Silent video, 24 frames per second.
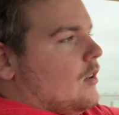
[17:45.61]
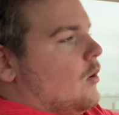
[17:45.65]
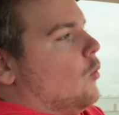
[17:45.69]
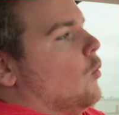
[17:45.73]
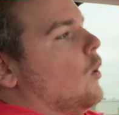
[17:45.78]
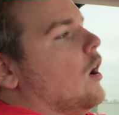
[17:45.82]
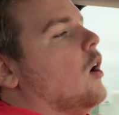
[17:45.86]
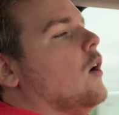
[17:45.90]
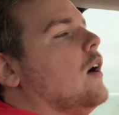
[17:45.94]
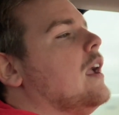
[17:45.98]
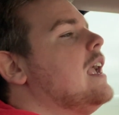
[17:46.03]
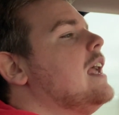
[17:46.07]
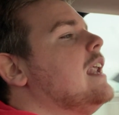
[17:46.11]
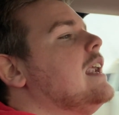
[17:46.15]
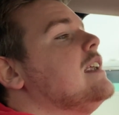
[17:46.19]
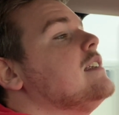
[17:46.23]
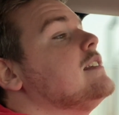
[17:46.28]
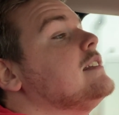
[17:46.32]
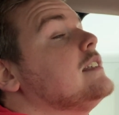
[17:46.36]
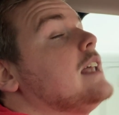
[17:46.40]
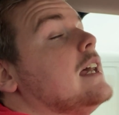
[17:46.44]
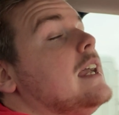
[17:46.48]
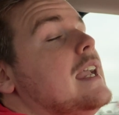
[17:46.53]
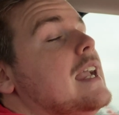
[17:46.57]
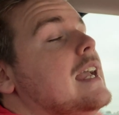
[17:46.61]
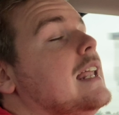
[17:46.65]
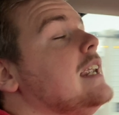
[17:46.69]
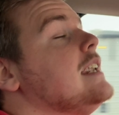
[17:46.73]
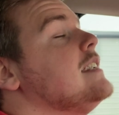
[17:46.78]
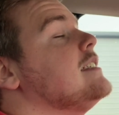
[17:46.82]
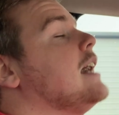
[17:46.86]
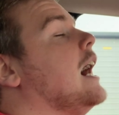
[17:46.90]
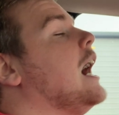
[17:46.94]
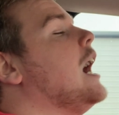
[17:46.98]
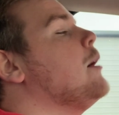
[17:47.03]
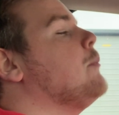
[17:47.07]
Well, any
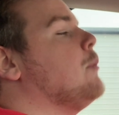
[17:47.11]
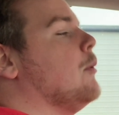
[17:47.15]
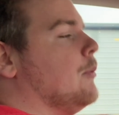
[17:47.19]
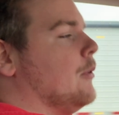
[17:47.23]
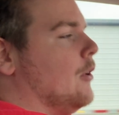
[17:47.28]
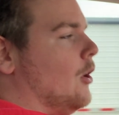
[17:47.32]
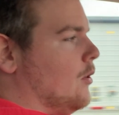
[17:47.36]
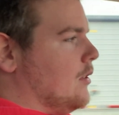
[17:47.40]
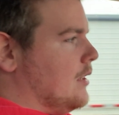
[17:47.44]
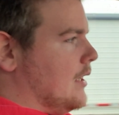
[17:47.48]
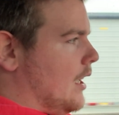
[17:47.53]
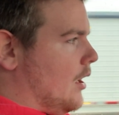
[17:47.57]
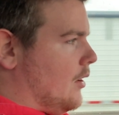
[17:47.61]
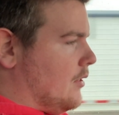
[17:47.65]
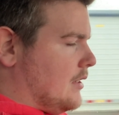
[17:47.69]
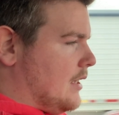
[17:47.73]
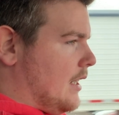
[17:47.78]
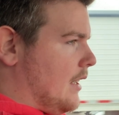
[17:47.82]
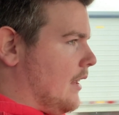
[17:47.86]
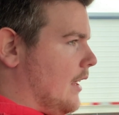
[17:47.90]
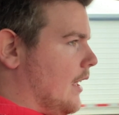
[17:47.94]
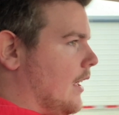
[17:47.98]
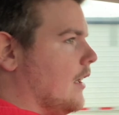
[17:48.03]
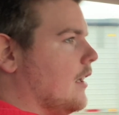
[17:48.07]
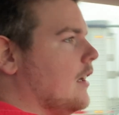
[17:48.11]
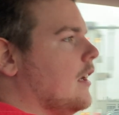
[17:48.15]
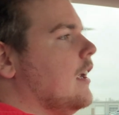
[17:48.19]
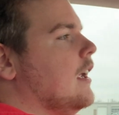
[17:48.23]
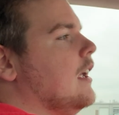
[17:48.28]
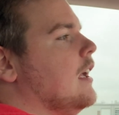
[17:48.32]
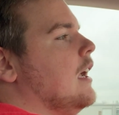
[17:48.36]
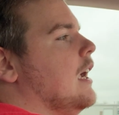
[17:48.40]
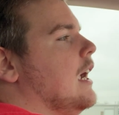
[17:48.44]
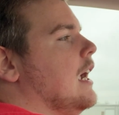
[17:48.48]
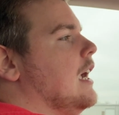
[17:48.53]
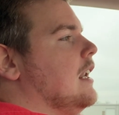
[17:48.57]
type of protein, I'll say that.
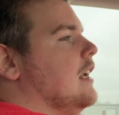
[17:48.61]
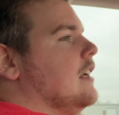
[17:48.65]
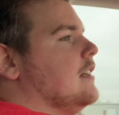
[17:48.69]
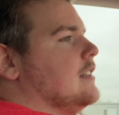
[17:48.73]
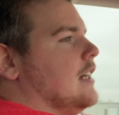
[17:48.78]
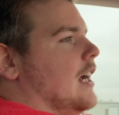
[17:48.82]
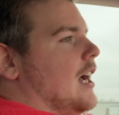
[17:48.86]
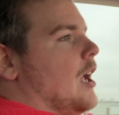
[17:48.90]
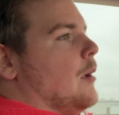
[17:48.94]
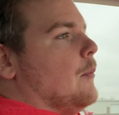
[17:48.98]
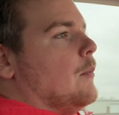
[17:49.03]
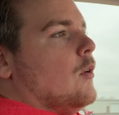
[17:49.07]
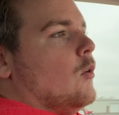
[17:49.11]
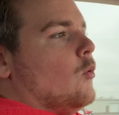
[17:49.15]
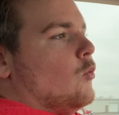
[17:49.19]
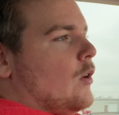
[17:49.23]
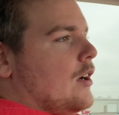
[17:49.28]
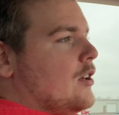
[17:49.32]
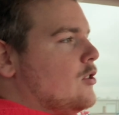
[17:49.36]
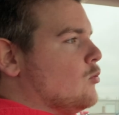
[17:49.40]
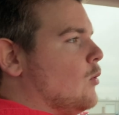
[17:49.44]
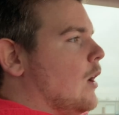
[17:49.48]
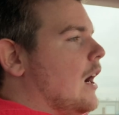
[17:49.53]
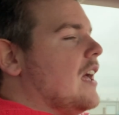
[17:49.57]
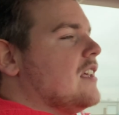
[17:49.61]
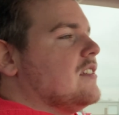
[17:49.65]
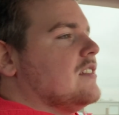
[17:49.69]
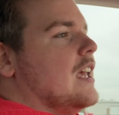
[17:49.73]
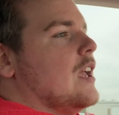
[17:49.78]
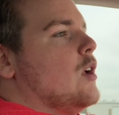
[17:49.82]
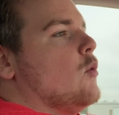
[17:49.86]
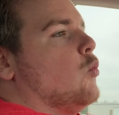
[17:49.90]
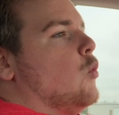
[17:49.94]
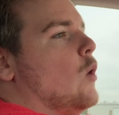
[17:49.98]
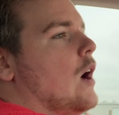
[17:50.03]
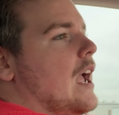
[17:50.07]
Any type. The reason why I
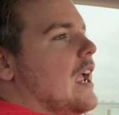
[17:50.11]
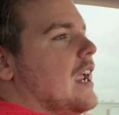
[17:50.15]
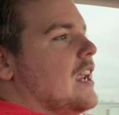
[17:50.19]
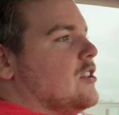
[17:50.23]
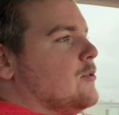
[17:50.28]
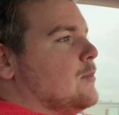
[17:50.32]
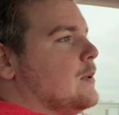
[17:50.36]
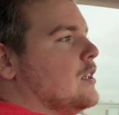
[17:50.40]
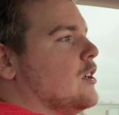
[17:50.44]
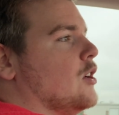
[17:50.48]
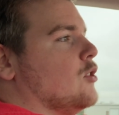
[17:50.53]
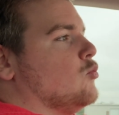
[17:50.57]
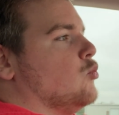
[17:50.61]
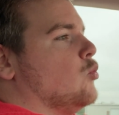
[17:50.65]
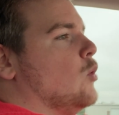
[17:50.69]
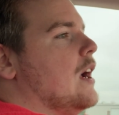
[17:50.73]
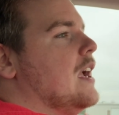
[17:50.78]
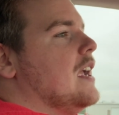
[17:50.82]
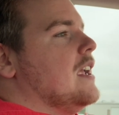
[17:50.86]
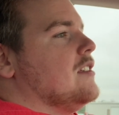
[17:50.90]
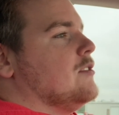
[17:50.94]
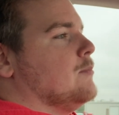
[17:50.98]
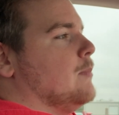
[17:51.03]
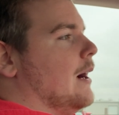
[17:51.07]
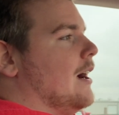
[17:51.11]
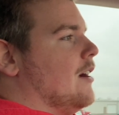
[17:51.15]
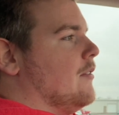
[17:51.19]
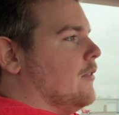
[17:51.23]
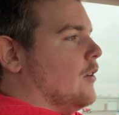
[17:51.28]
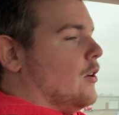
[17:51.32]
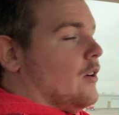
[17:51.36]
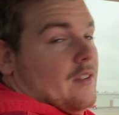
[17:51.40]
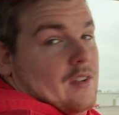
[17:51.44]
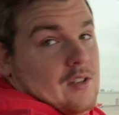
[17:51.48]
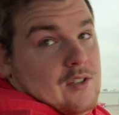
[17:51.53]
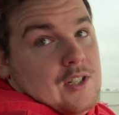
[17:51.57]
say whey is because whey is by
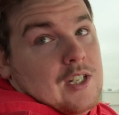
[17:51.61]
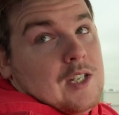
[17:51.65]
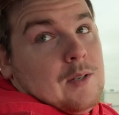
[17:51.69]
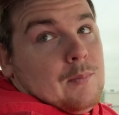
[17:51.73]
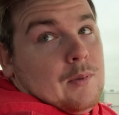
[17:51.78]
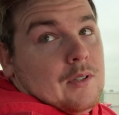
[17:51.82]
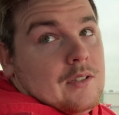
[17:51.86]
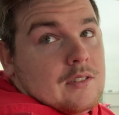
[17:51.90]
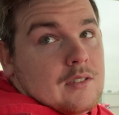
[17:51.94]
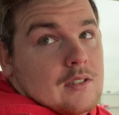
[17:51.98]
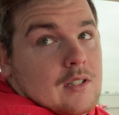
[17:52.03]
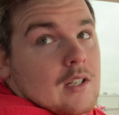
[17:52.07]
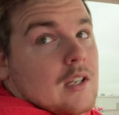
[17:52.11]
far the cheapest.